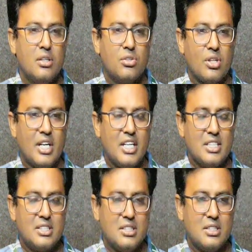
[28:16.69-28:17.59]
So that
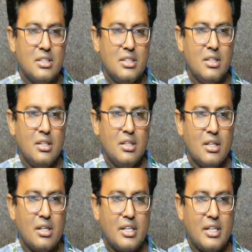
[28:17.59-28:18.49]
is
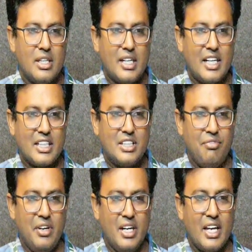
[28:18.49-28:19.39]
the text
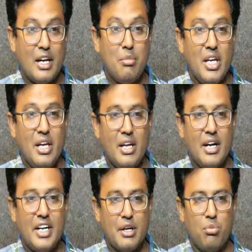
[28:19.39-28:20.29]
field can be
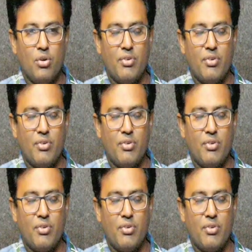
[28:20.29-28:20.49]
editable,